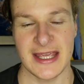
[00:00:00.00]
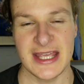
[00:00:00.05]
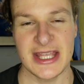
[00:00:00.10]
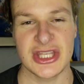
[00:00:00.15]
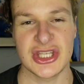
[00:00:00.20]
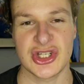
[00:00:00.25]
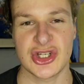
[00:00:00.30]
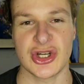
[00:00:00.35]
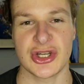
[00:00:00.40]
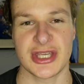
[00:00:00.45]

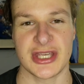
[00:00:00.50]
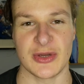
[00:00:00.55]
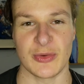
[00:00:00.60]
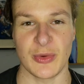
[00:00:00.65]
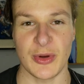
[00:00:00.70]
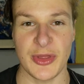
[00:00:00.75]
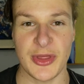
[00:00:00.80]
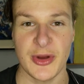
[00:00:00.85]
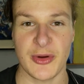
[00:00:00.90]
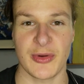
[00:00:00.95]
Each cookie
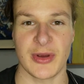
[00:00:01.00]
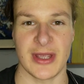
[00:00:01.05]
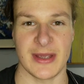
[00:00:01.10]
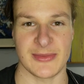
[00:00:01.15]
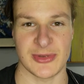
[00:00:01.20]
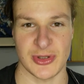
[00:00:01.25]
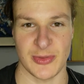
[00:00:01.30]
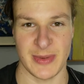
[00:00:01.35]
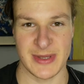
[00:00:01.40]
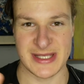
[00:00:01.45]
with the
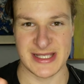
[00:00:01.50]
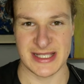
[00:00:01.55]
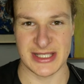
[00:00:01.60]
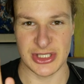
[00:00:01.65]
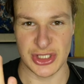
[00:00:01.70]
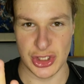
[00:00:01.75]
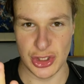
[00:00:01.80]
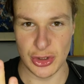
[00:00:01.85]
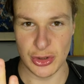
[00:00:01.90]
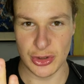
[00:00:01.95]
cream, so
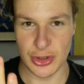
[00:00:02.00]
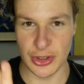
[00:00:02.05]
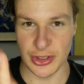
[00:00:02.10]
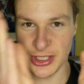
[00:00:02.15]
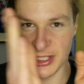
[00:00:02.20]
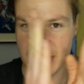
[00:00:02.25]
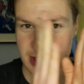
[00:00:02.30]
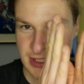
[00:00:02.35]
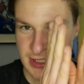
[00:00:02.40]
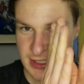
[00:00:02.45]
basically 2
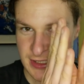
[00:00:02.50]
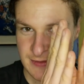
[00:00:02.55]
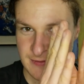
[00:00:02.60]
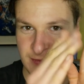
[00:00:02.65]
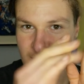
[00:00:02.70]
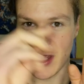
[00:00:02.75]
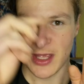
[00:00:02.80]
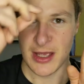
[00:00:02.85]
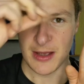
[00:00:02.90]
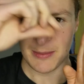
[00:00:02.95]

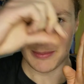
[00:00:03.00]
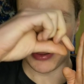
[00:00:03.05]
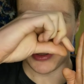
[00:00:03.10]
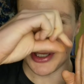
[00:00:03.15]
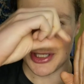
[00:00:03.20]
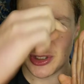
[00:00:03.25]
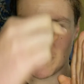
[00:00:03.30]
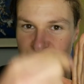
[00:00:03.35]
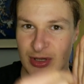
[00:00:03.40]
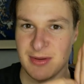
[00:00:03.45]
cookies
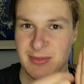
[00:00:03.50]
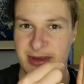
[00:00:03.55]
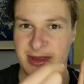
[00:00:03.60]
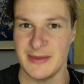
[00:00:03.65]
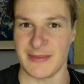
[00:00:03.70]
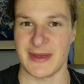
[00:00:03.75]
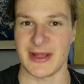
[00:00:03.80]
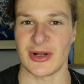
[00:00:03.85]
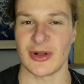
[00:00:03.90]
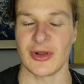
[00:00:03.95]
plus cream
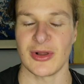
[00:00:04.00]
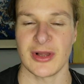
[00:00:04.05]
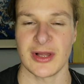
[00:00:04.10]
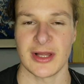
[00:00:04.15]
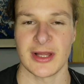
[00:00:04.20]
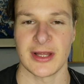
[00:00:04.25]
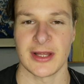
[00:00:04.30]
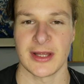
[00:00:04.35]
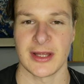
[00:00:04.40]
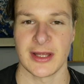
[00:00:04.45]
in the
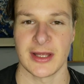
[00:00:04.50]
middle,